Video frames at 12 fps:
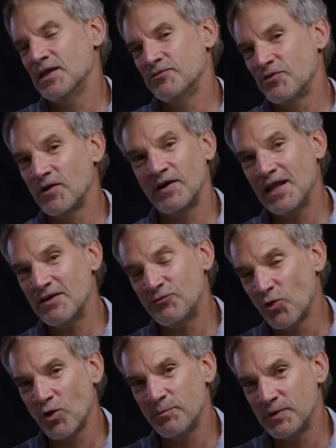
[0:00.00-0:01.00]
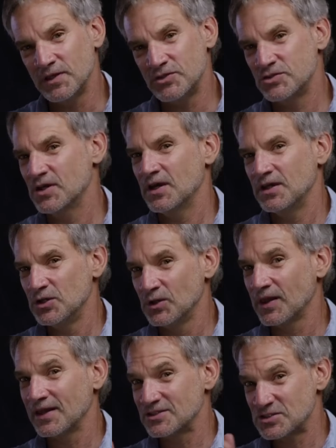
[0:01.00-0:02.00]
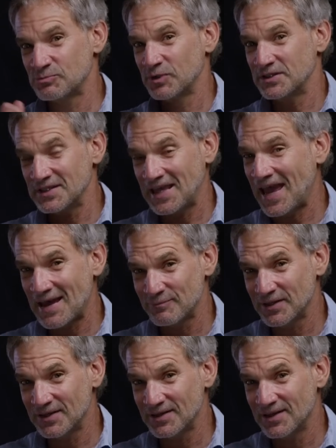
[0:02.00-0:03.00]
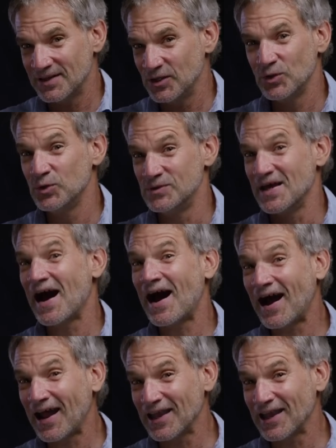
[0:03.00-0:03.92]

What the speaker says: If on an A4 pitch, you like split the cabinet, you die.